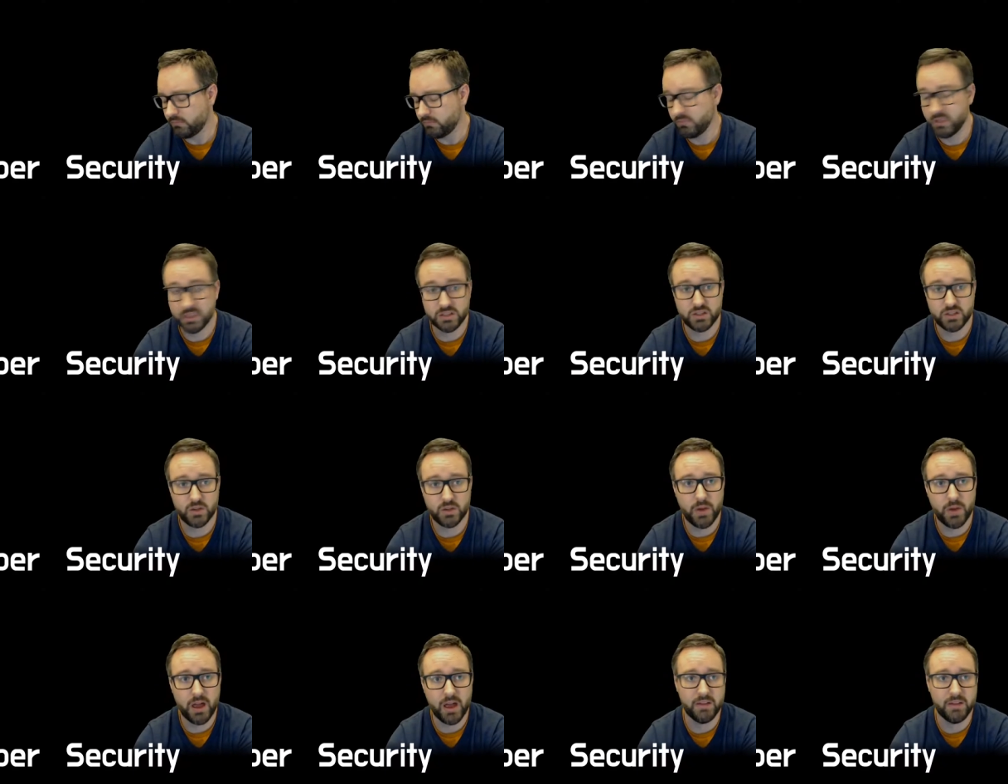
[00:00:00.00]
So
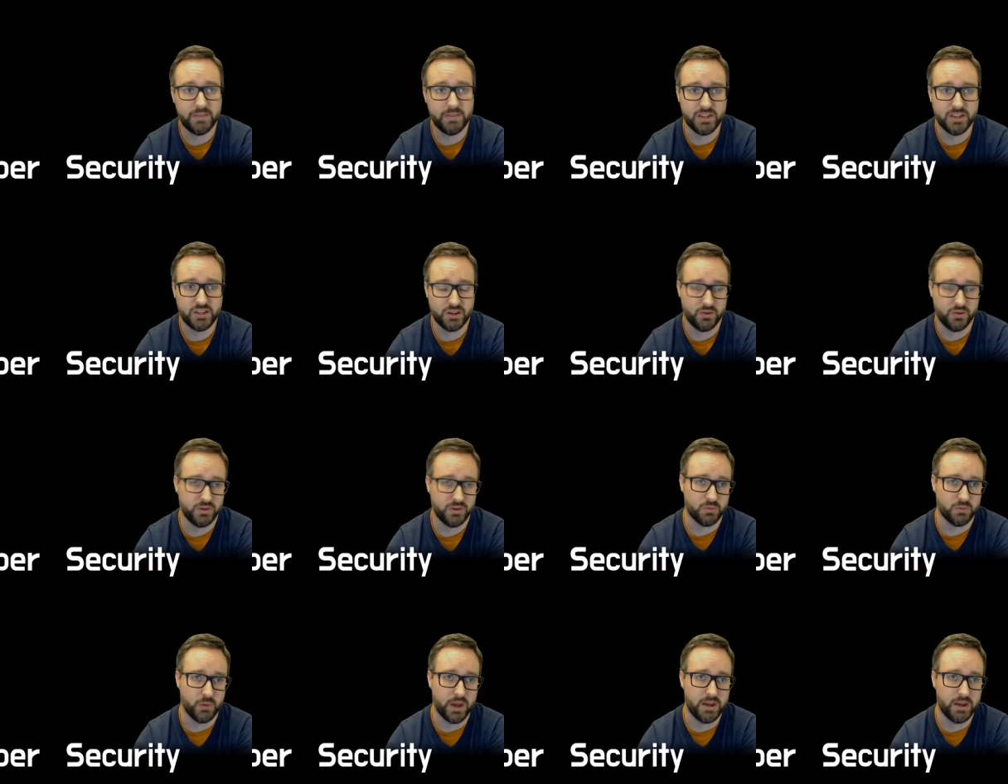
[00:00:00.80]
part of the issue is
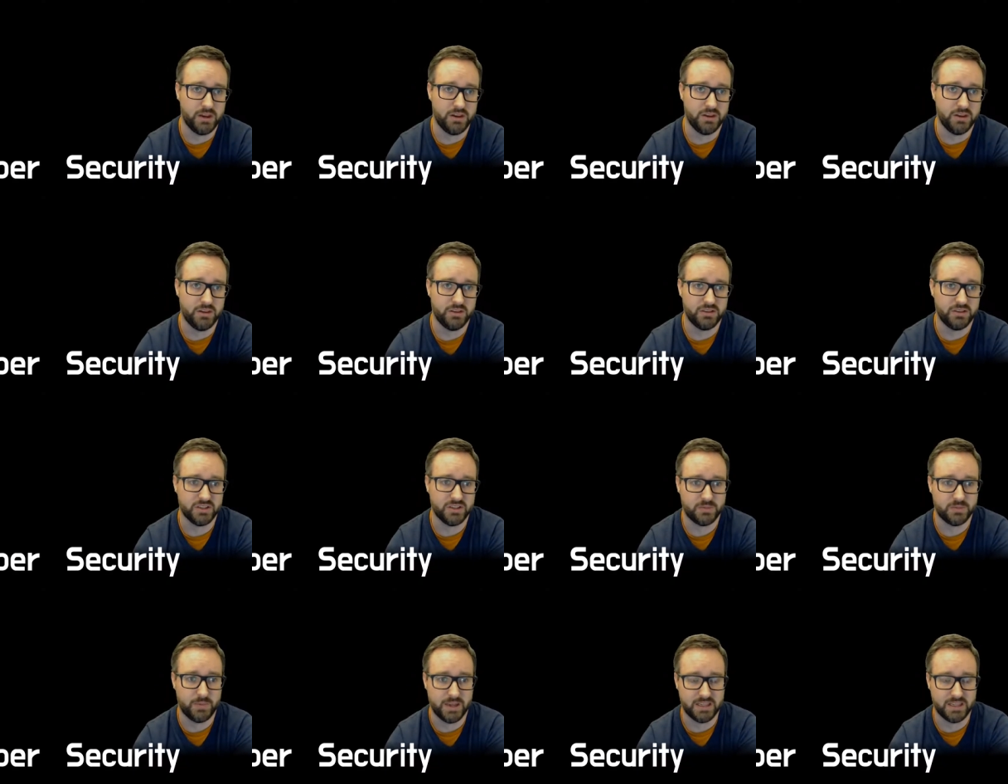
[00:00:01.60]
when you just
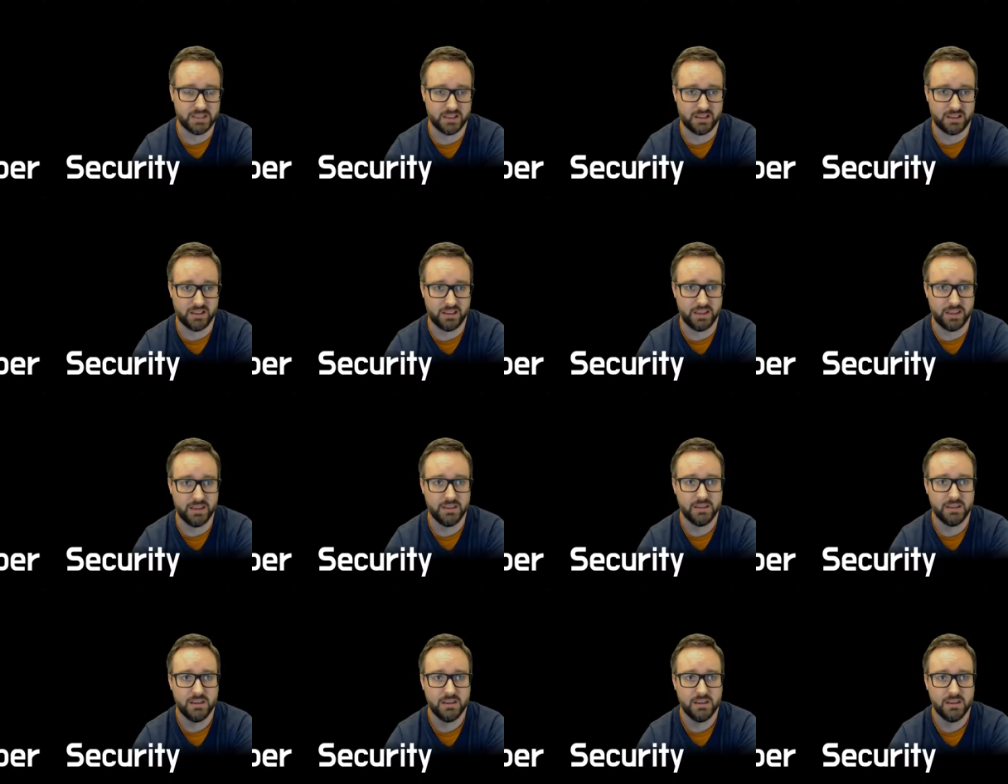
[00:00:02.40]
basically